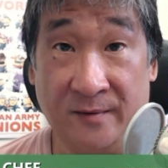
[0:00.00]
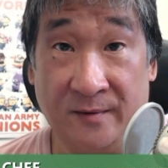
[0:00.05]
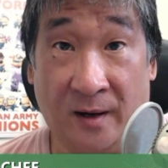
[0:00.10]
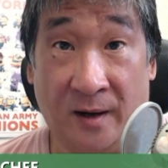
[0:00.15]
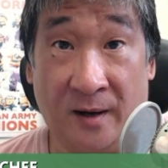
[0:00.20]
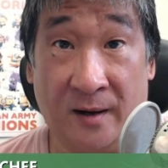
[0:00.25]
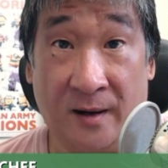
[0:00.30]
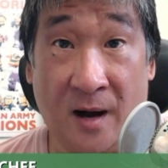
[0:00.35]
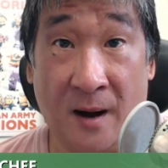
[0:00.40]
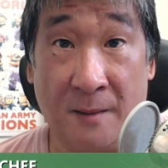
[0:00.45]
uh,
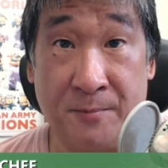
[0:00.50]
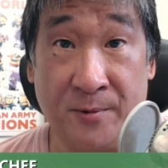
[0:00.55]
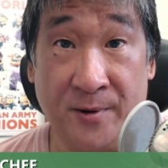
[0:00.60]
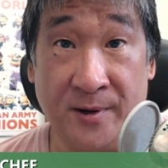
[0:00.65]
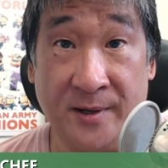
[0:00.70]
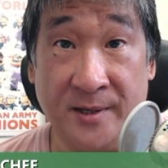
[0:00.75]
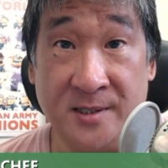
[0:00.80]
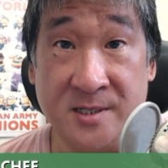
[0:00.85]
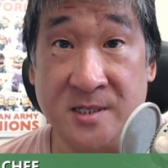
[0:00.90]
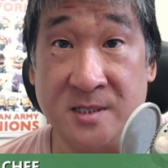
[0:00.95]

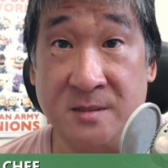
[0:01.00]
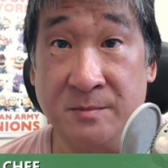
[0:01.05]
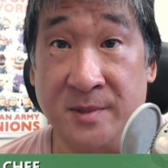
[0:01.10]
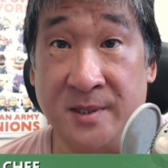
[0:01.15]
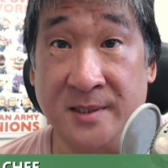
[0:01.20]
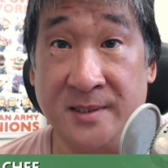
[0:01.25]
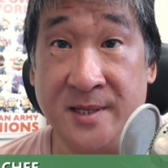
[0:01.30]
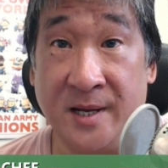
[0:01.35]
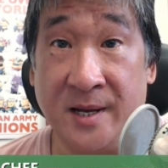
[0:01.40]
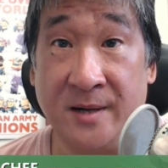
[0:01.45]
operating system
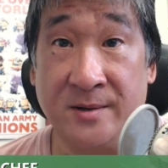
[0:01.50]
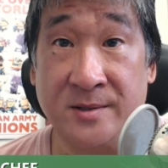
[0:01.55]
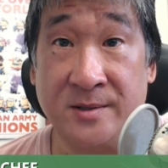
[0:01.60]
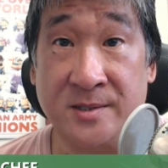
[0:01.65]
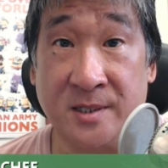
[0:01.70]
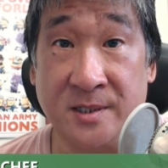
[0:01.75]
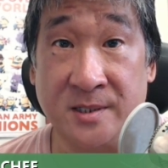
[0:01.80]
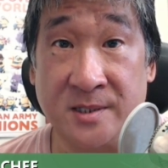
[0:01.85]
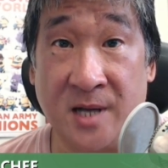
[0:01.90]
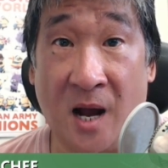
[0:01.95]

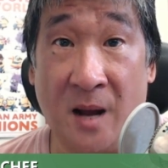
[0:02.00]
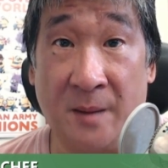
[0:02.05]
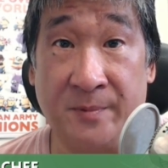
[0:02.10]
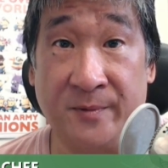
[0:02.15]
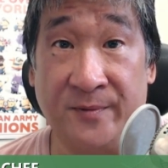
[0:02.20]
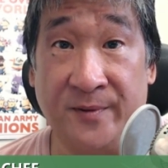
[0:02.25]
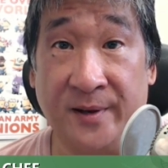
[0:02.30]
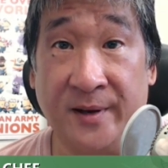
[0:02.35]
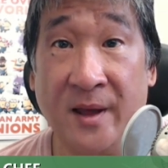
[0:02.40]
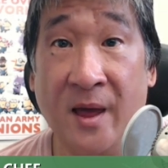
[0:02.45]
containers on top
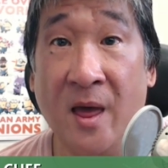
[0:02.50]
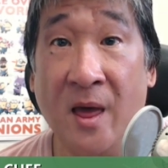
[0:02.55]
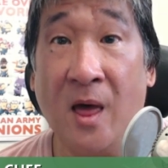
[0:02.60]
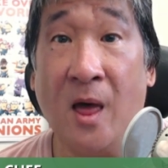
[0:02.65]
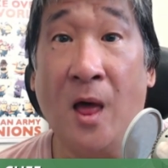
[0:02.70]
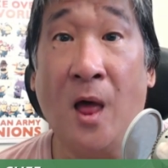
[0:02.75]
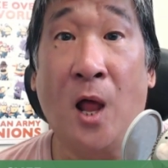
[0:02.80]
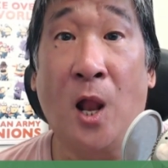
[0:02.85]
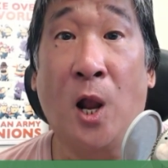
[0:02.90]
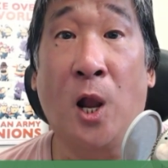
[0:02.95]
of it.
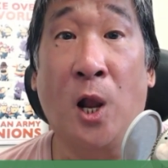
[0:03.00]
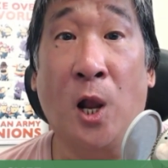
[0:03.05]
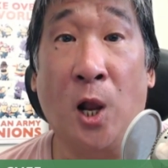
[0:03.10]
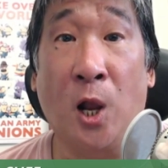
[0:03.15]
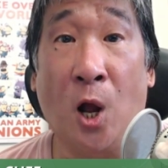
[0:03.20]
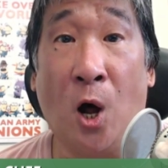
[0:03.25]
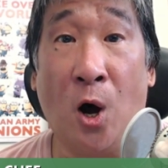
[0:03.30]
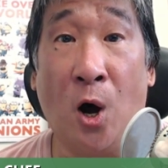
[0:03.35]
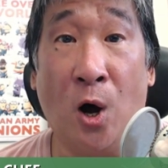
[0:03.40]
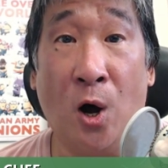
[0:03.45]

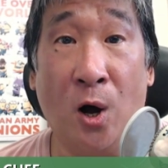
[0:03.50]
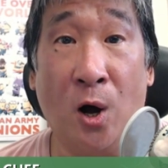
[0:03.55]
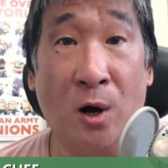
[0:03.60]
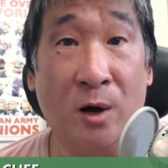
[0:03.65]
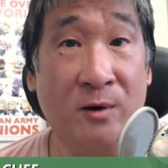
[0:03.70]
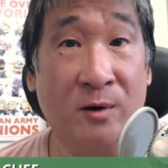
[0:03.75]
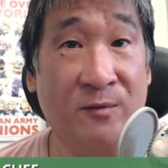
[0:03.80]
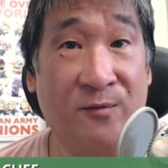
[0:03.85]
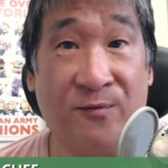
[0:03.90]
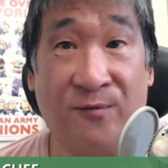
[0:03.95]

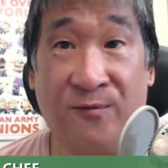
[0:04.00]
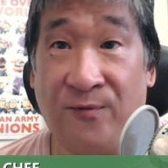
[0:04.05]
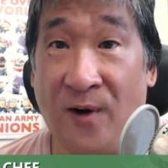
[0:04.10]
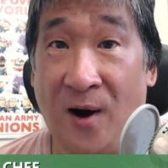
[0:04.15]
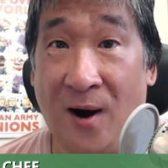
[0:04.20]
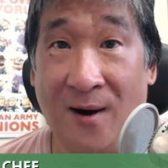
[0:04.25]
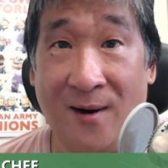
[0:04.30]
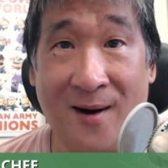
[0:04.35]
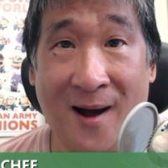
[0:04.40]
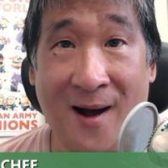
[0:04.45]
Long,
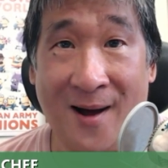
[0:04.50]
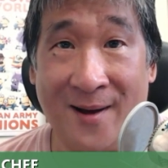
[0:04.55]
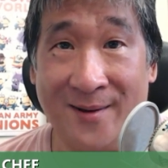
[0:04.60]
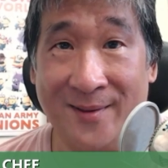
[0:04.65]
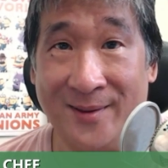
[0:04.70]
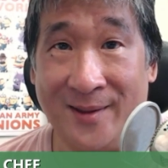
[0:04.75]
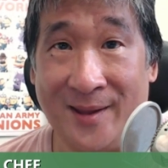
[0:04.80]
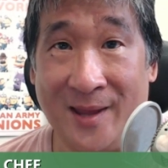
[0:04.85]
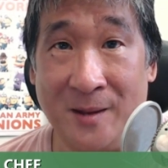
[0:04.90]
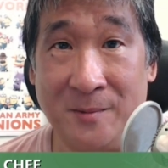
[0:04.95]
far out
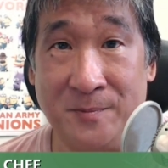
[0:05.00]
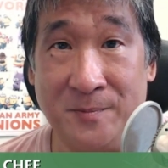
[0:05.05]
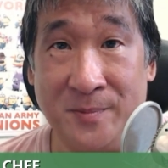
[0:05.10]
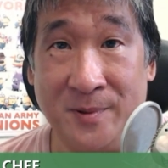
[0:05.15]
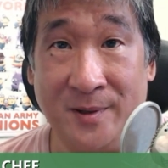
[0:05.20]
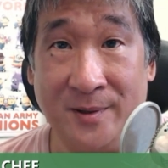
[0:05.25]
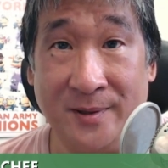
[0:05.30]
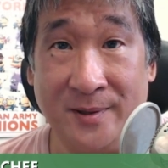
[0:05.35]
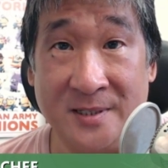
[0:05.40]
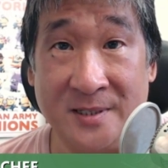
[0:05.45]
of the
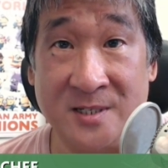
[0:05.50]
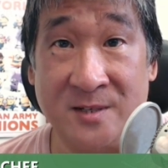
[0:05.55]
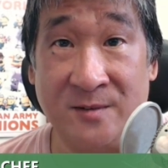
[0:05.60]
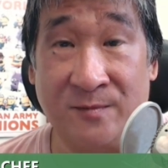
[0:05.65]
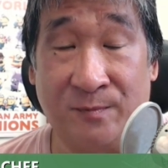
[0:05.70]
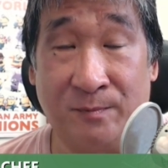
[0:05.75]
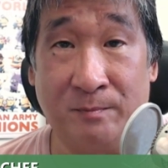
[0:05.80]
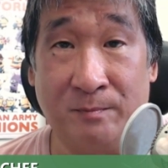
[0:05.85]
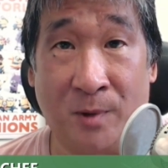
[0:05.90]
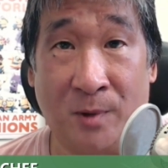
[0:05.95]
capabilities
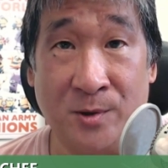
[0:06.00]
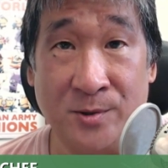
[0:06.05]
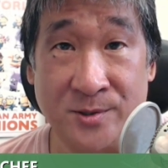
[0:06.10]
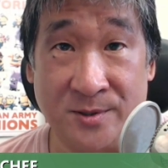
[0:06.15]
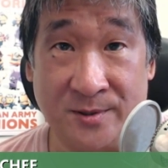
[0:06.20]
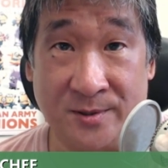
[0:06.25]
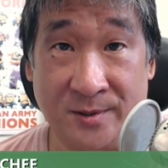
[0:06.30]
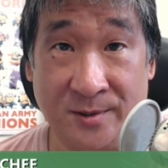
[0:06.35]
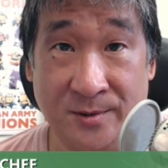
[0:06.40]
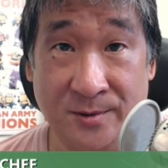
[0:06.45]
of
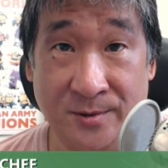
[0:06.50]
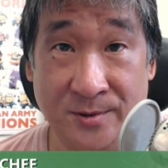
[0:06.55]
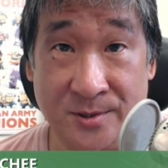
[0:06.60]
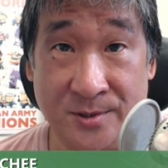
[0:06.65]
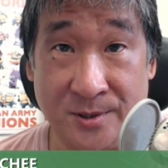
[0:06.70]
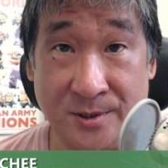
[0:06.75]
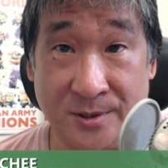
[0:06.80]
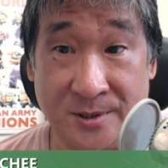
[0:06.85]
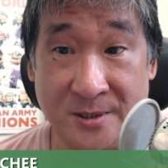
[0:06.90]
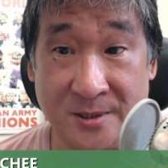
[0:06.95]
most of the
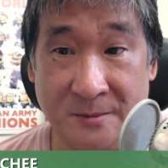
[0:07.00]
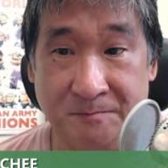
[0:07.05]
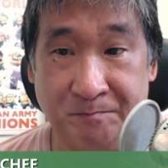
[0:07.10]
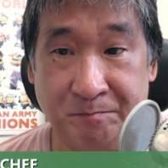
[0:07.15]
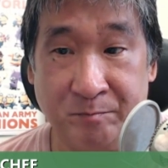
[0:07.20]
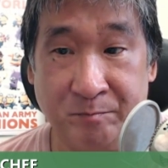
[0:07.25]
users.